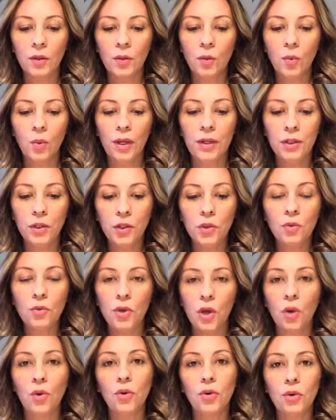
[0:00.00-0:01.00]
when you
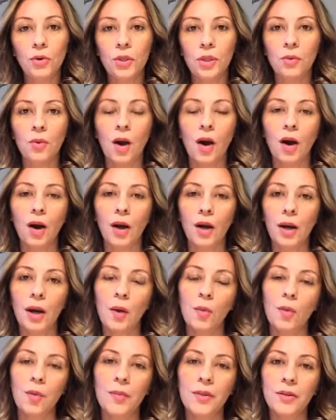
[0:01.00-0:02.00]
know who you are,
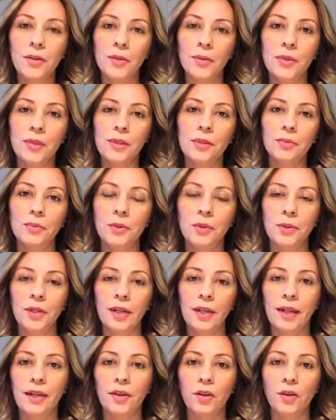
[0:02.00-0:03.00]
a woman who is
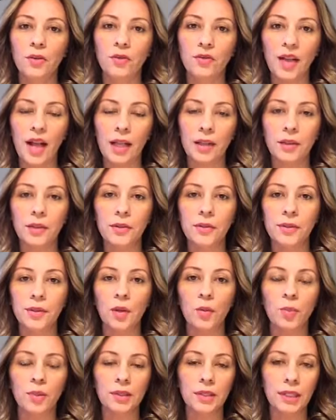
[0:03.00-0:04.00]
rooted in her values,
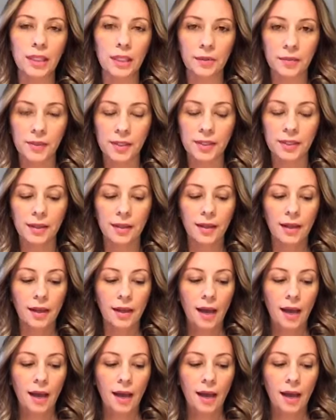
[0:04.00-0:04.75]
her beliefs,